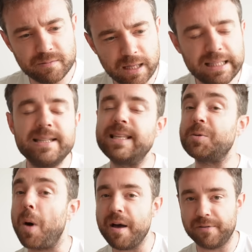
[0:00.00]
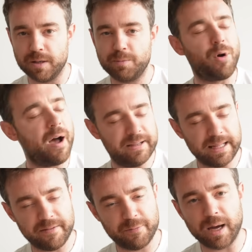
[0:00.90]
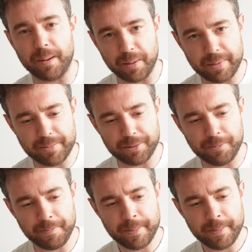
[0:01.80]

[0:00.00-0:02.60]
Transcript: At least that's what I've heard privately from a couple of people.